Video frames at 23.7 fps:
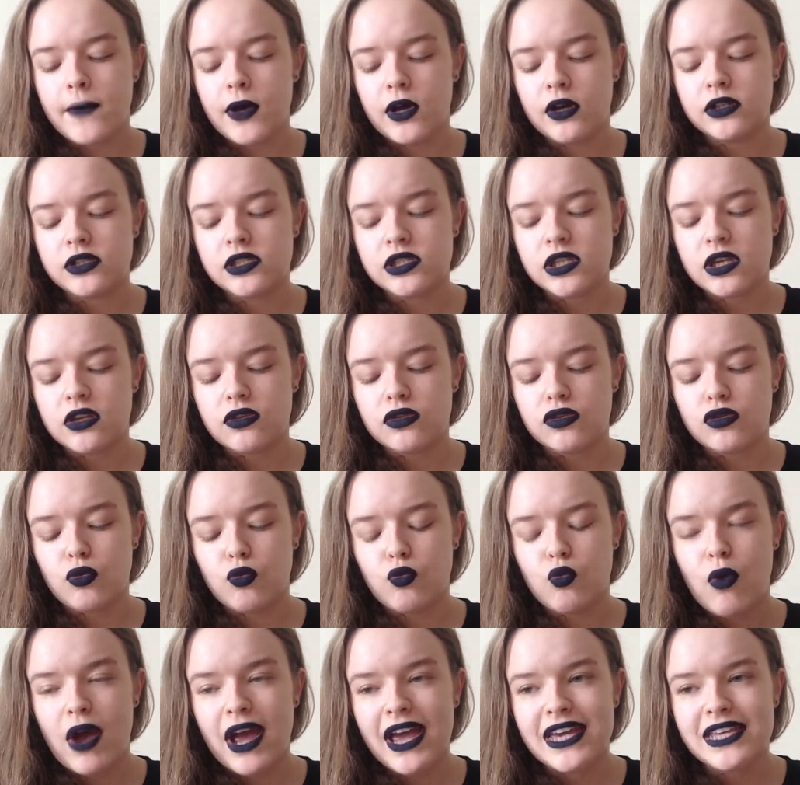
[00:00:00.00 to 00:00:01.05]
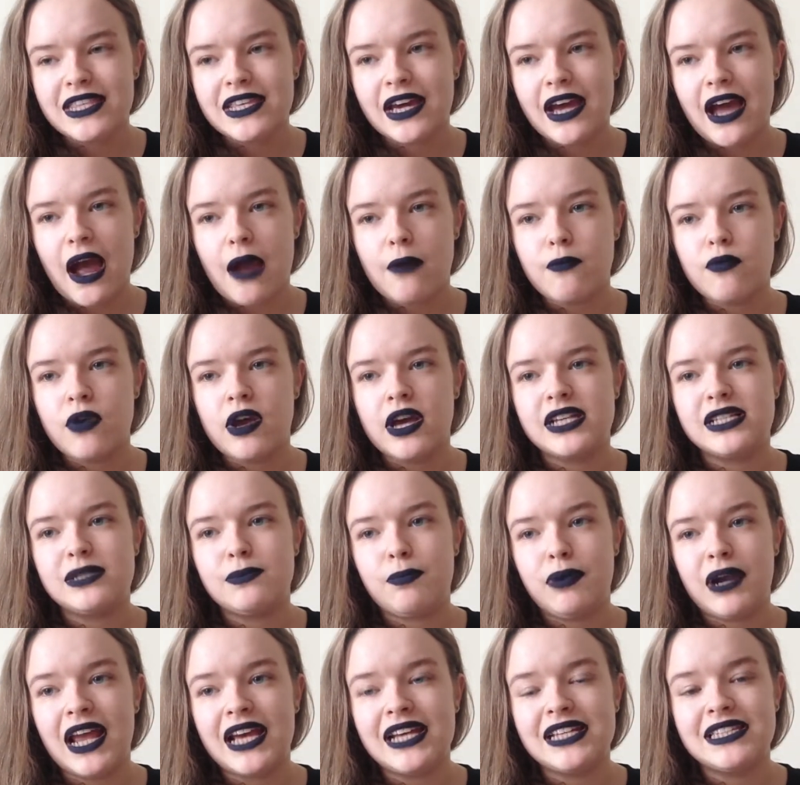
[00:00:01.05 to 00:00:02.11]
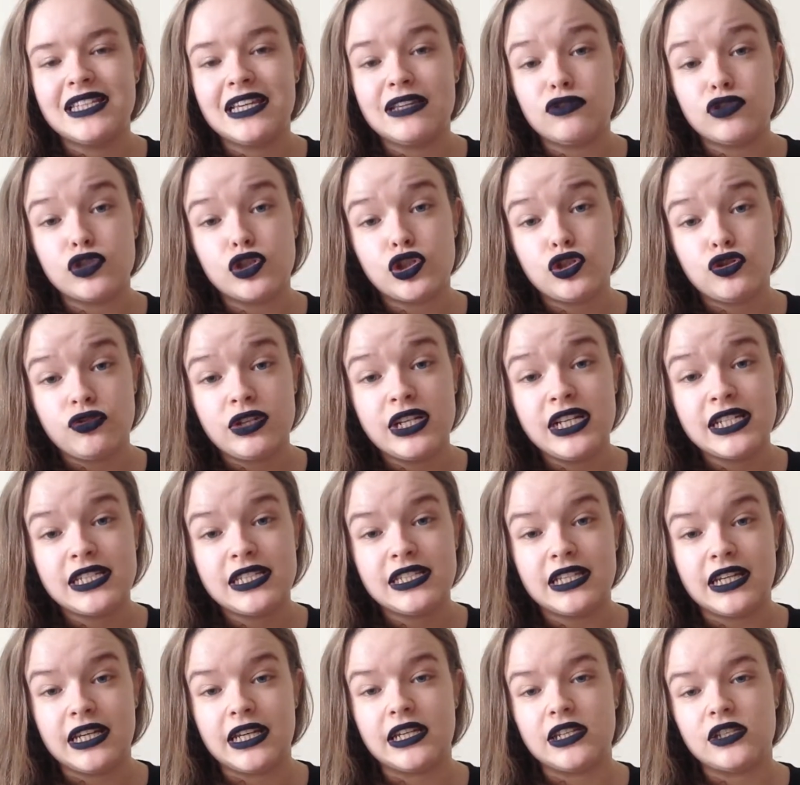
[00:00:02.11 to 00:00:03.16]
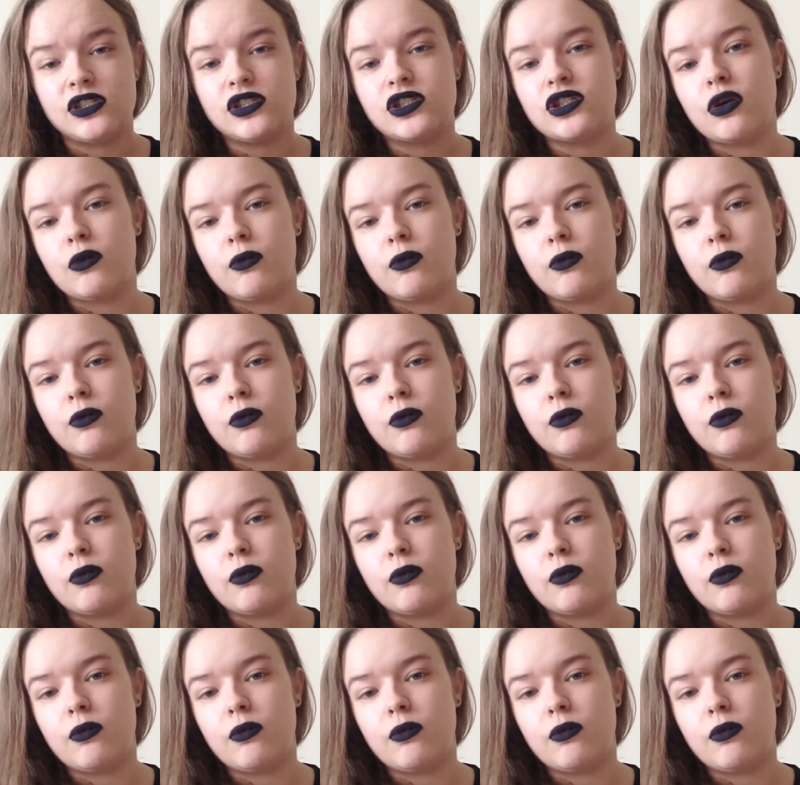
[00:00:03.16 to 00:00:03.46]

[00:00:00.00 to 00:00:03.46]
But the way the camera is placed in the street scene,